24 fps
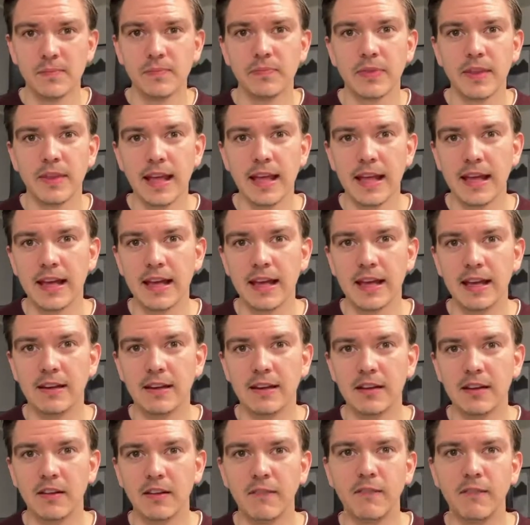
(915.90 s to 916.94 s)
and
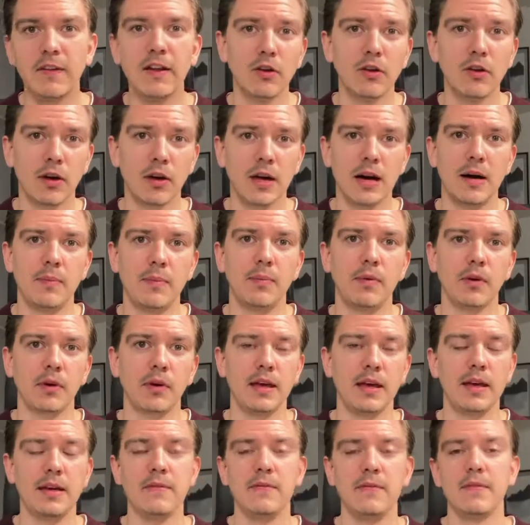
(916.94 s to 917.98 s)
VLOOKUP,
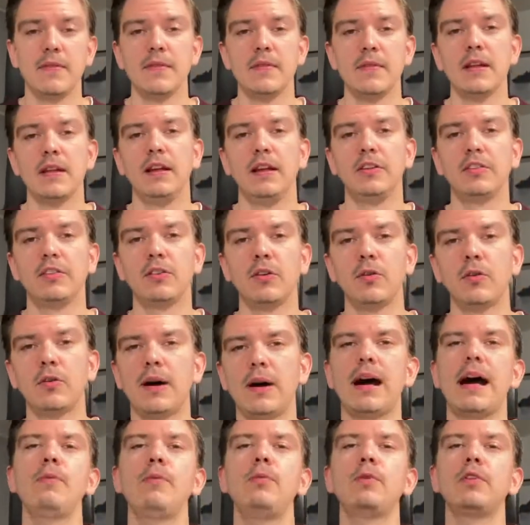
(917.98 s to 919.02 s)
okay? So
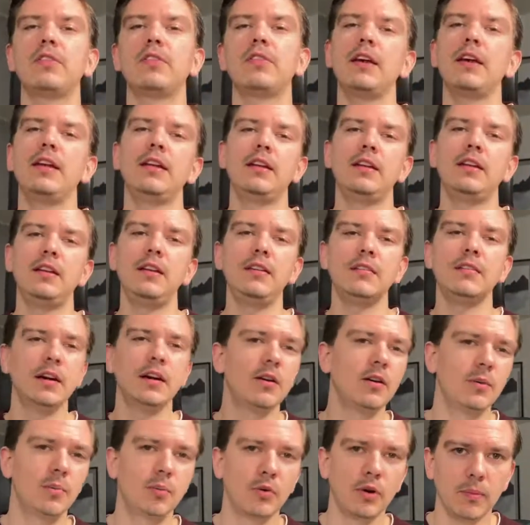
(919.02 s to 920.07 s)
I would say that these
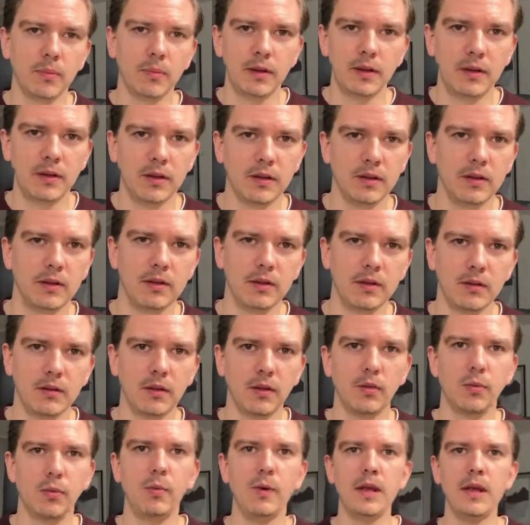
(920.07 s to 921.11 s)
are probably the
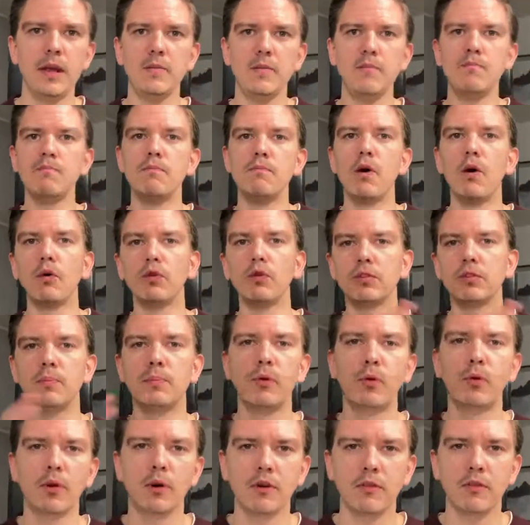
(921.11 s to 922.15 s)
three most
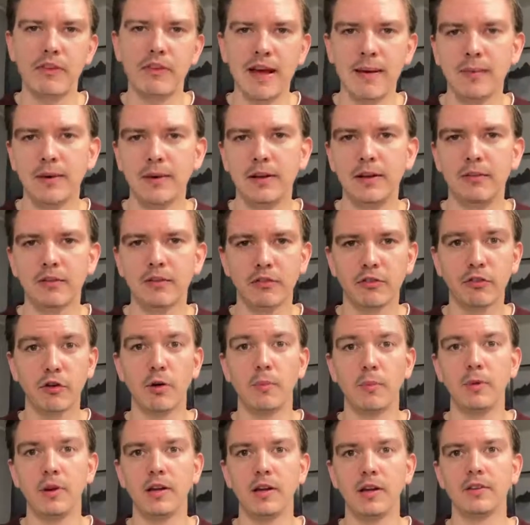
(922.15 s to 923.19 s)
important families of
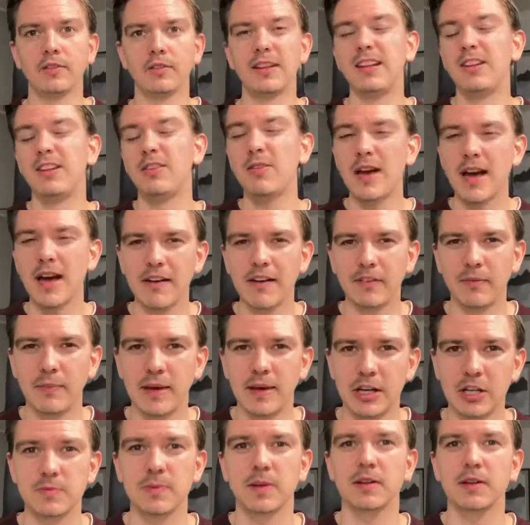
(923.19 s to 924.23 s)
formulas that you have in
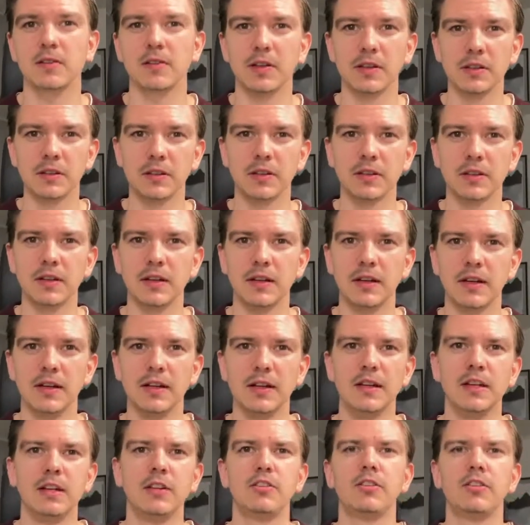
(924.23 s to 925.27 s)
management consulting.
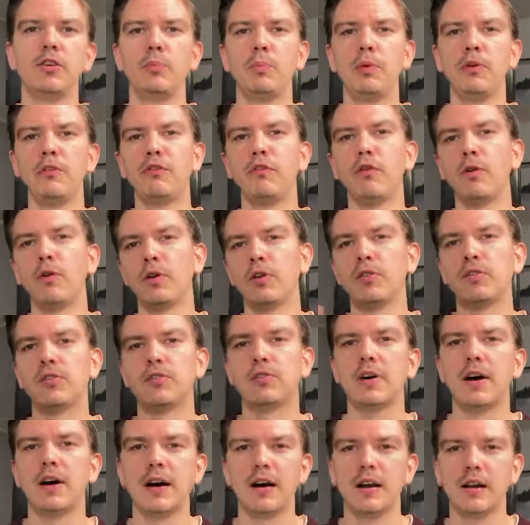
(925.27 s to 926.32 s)
So before you
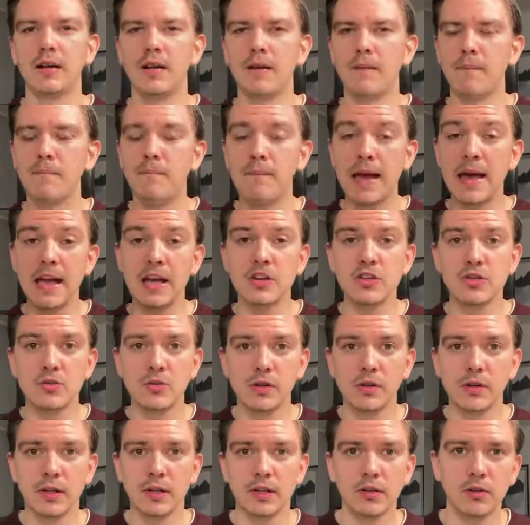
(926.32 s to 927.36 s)
start, make sure
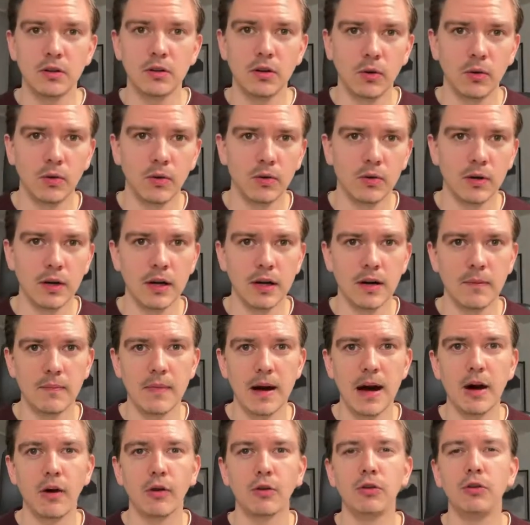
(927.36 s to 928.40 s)
that you know
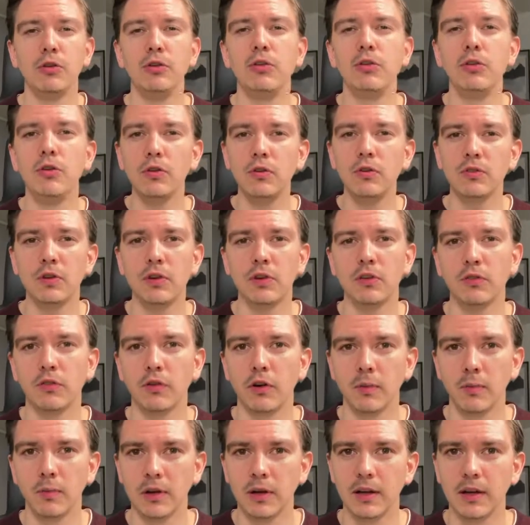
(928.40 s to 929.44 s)
how to use these
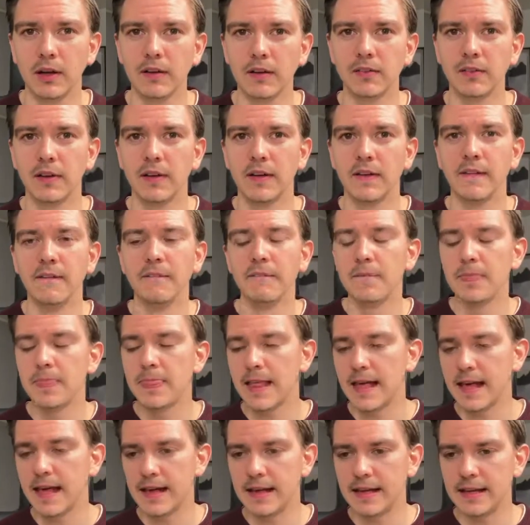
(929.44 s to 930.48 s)
formulas,
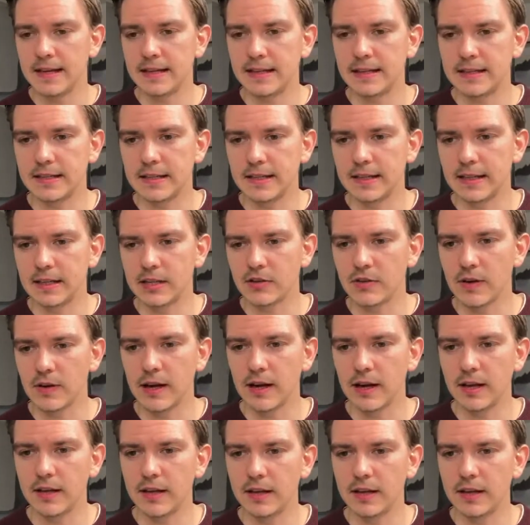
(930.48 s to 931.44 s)
and try